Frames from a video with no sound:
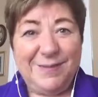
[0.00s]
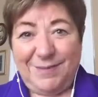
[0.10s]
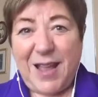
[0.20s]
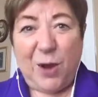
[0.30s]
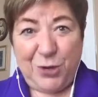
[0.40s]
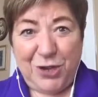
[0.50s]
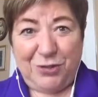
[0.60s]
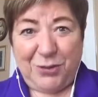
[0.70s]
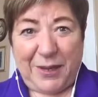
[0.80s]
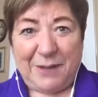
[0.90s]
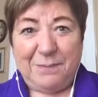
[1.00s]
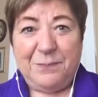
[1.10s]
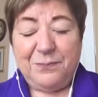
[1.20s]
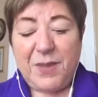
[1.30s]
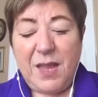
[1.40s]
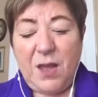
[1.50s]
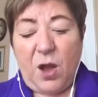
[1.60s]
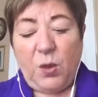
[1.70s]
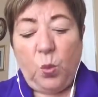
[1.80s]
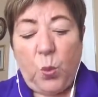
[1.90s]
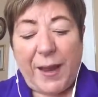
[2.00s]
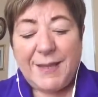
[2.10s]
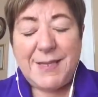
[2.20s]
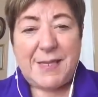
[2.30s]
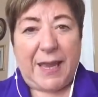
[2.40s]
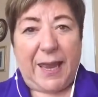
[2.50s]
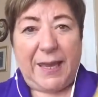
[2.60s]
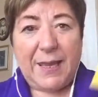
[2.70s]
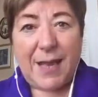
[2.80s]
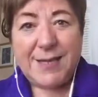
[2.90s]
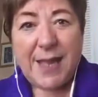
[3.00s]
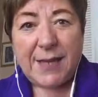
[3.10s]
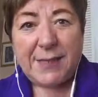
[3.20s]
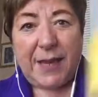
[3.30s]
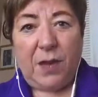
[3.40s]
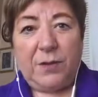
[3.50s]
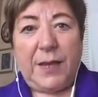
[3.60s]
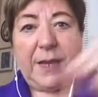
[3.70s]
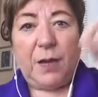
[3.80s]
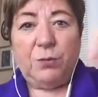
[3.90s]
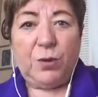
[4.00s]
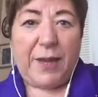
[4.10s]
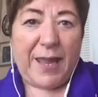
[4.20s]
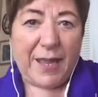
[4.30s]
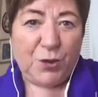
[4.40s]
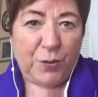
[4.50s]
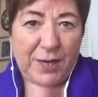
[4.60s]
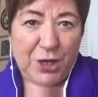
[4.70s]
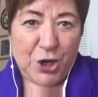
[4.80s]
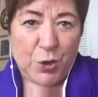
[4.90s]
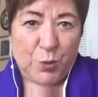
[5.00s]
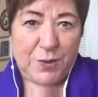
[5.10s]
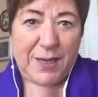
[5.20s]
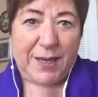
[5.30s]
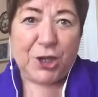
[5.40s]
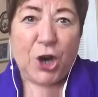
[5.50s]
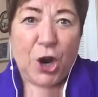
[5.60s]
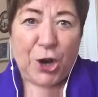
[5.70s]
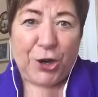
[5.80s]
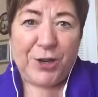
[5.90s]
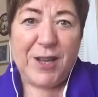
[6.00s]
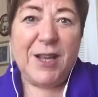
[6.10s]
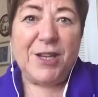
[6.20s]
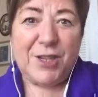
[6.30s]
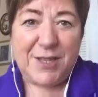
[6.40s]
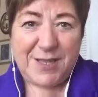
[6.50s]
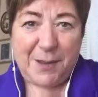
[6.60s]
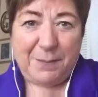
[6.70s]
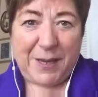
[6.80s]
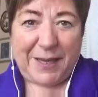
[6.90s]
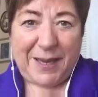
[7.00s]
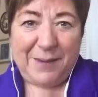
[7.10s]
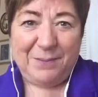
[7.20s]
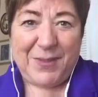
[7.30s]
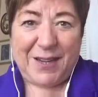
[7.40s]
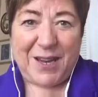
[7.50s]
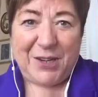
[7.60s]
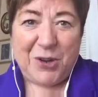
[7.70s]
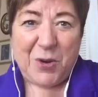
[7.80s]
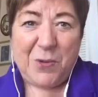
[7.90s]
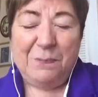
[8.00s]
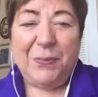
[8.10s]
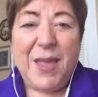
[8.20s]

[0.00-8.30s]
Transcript: How are you doing? On Wednesday, I sat down and I wrote a handwritten note and a card to somebody that I know